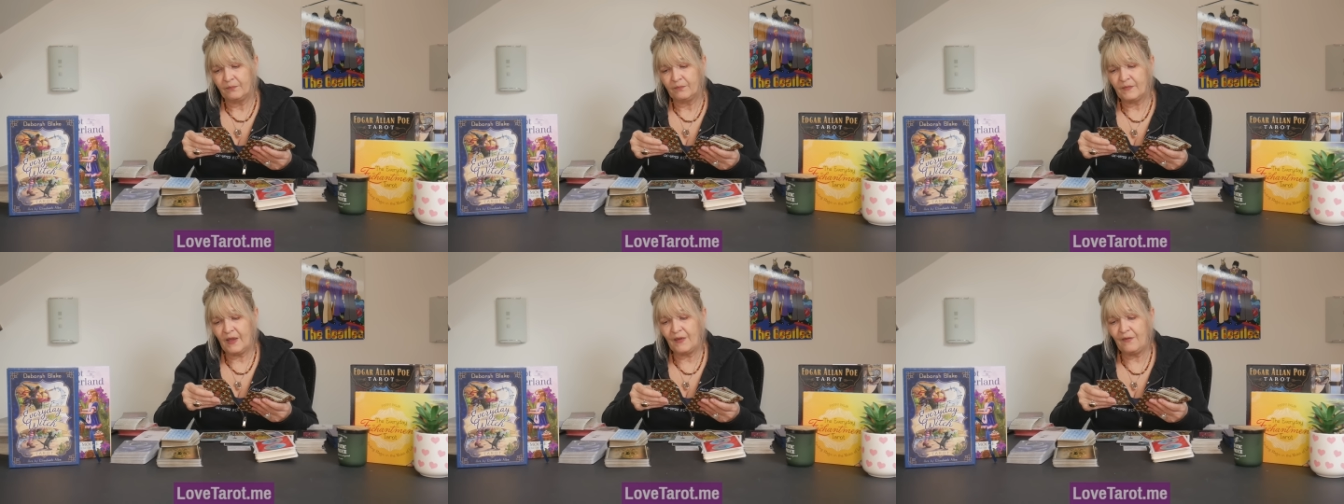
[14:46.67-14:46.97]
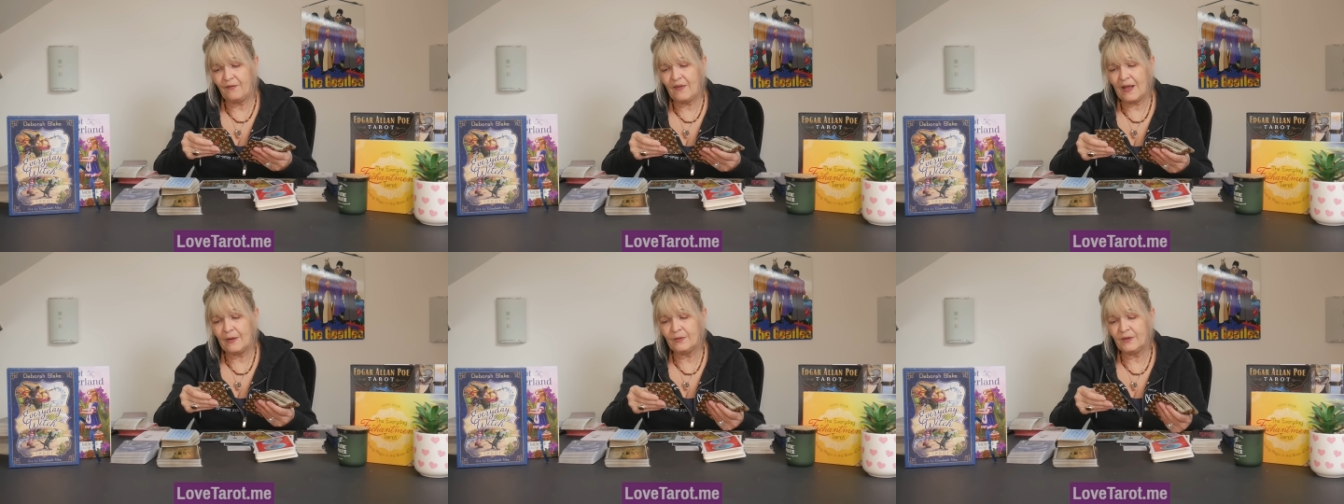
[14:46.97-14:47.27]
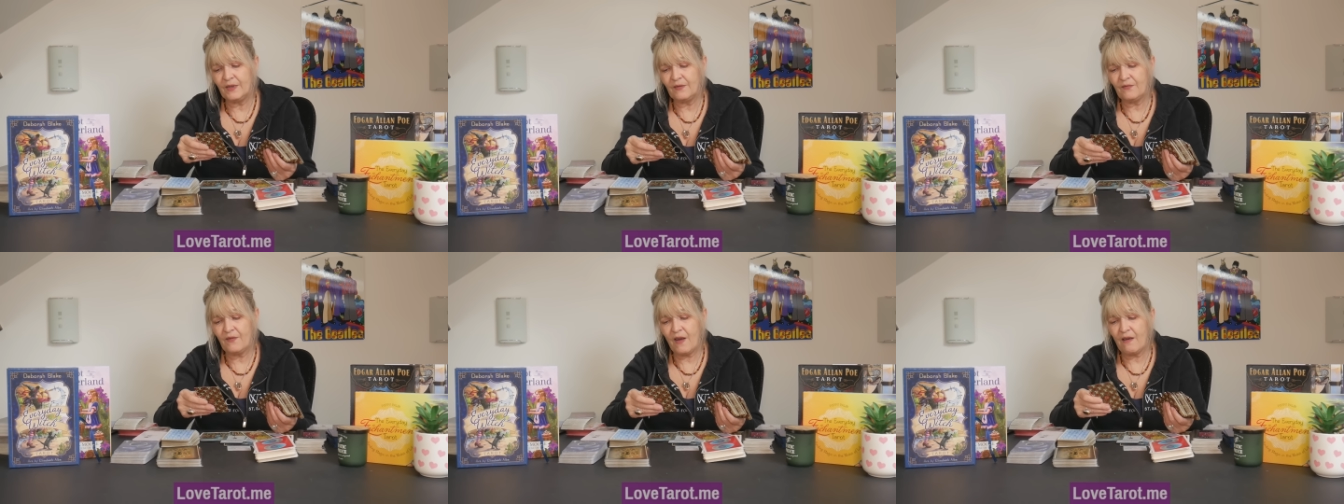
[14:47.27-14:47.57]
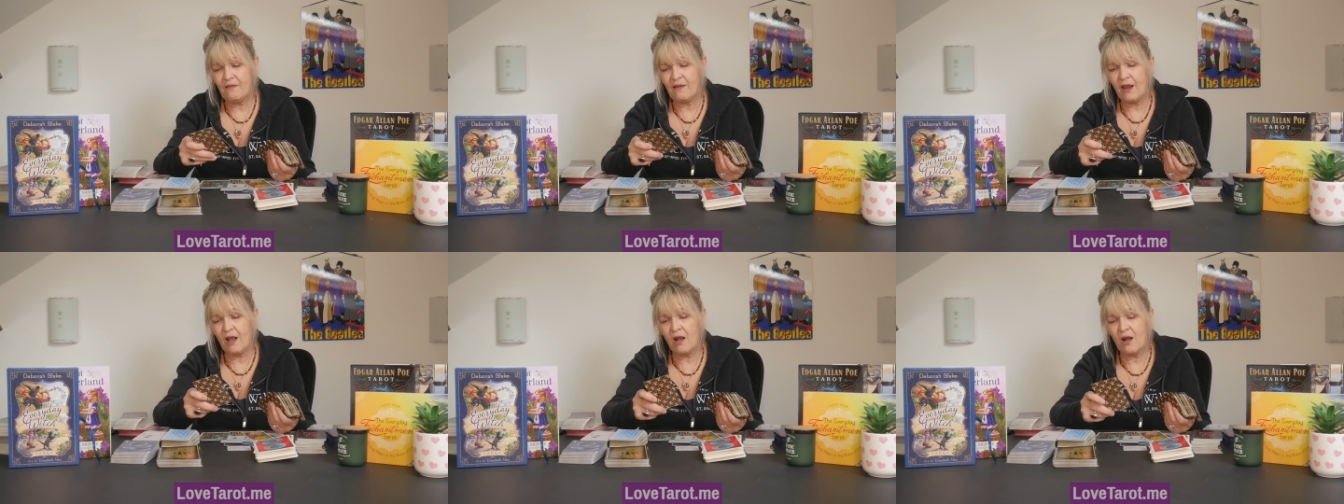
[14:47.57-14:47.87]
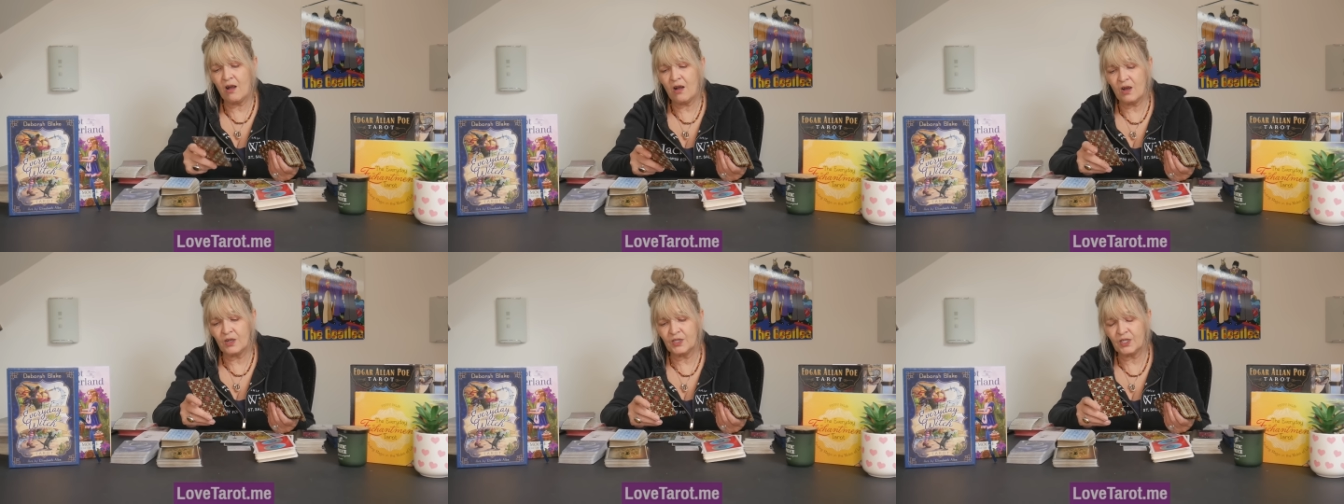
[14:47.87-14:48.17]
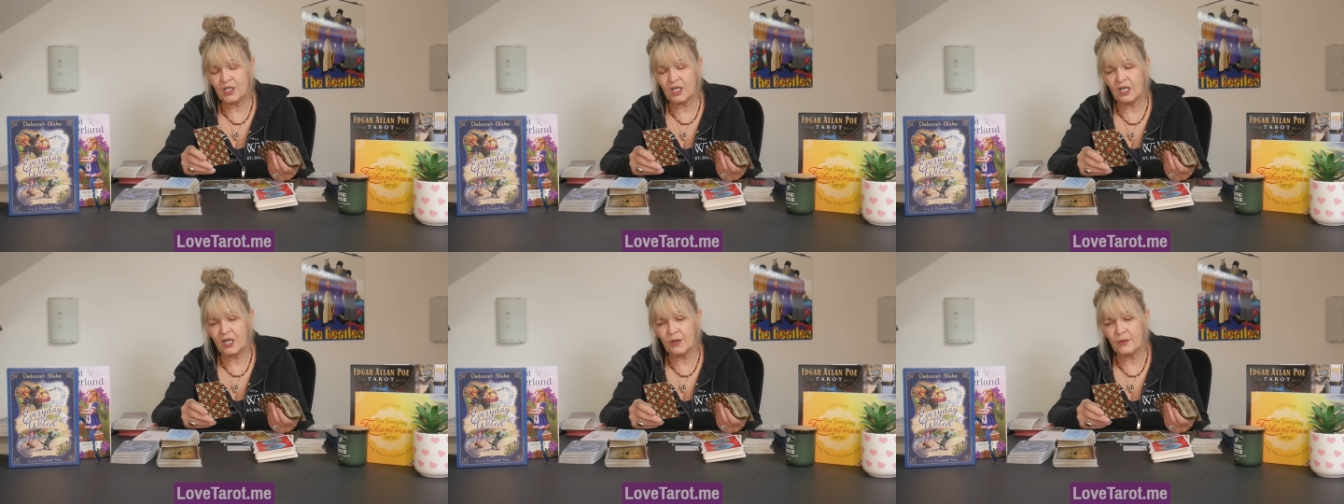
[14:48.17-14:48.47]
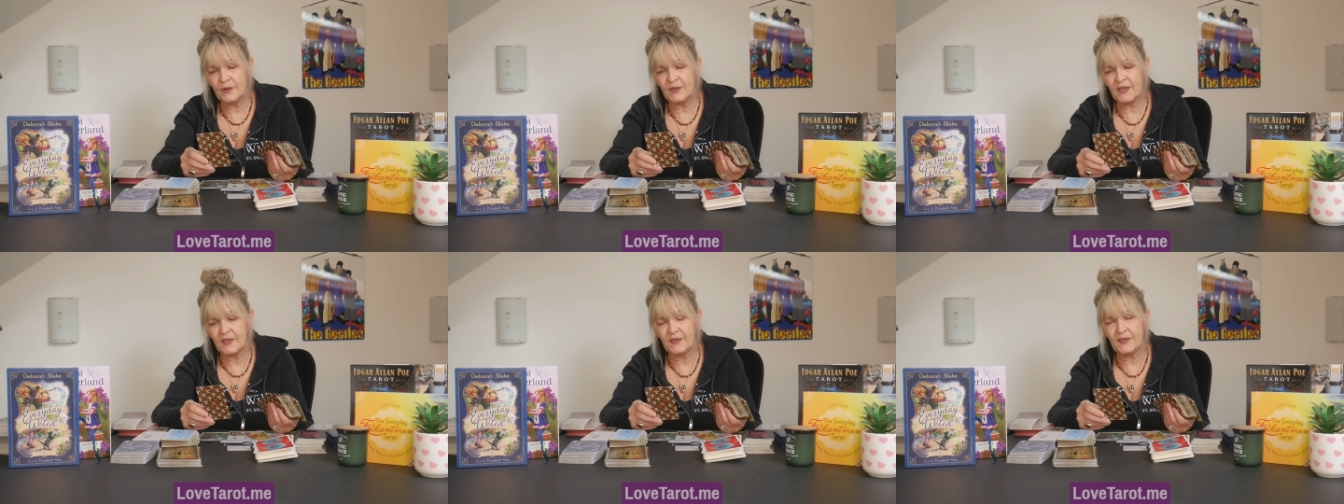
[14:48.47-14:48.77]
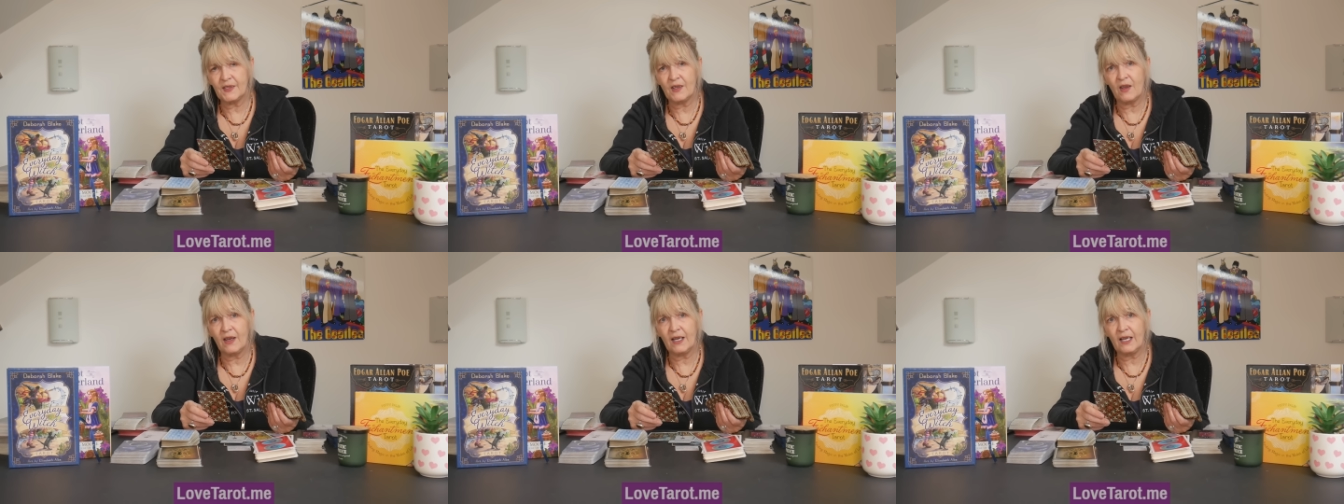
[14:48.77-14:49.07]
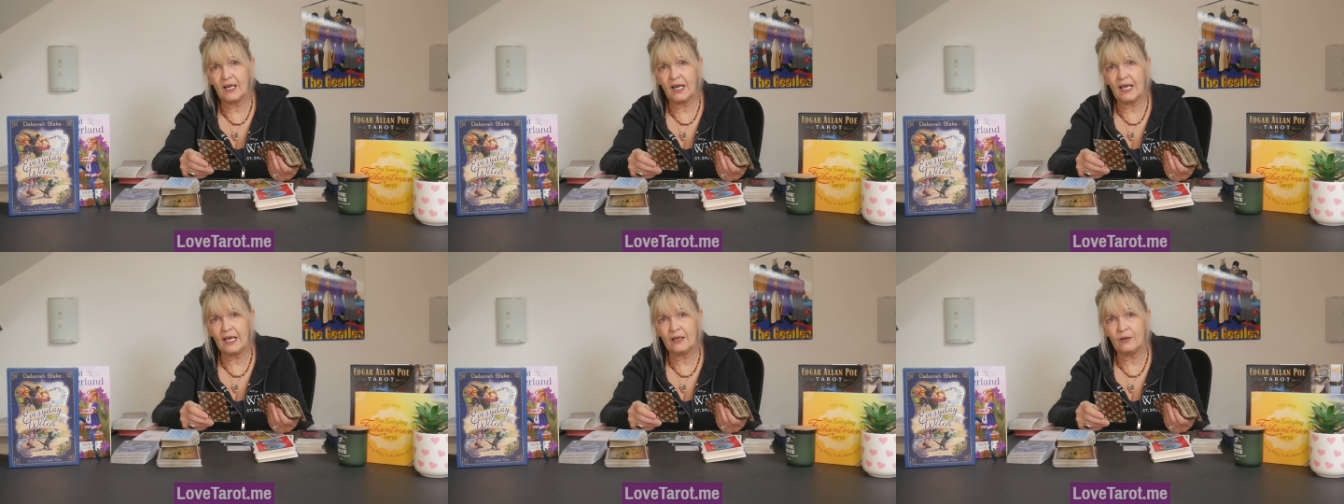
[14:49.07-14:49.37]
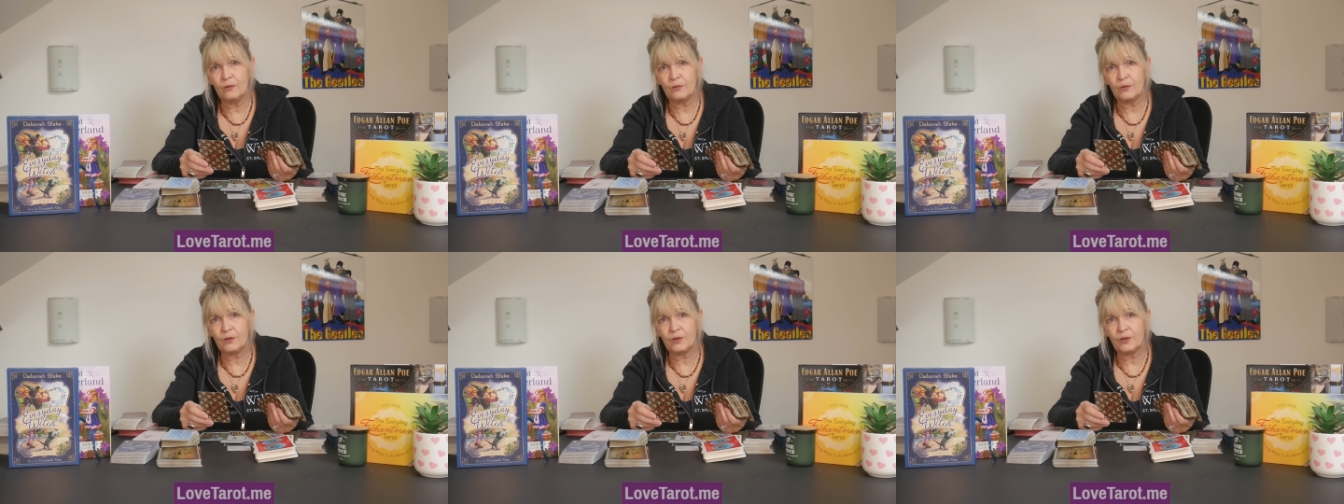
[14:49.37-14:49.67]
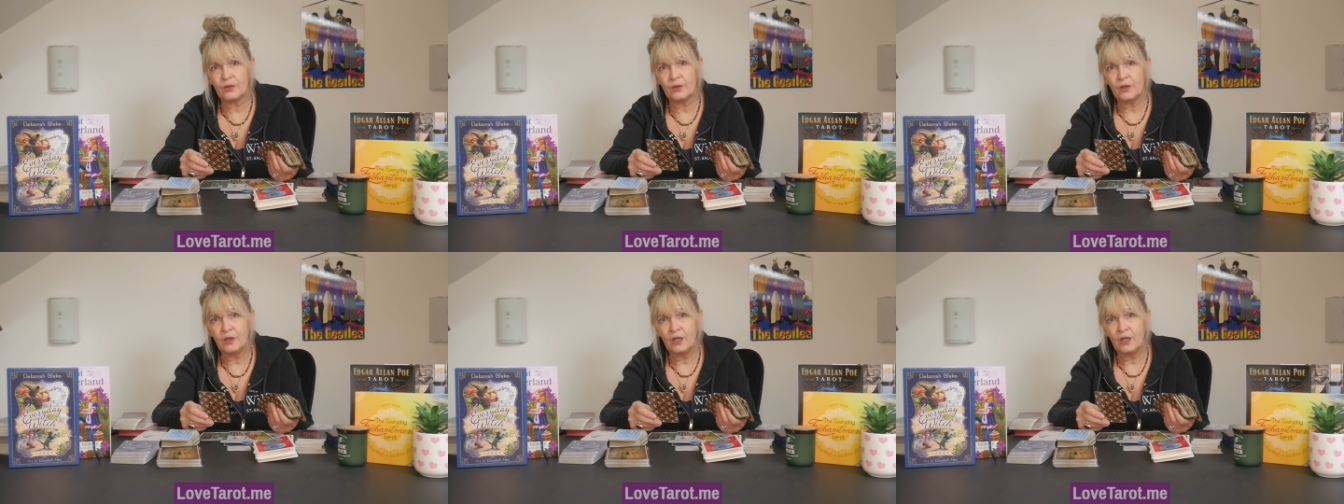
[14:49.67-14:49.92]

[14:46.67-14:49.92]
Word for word: They found it very hard to close that cycle out.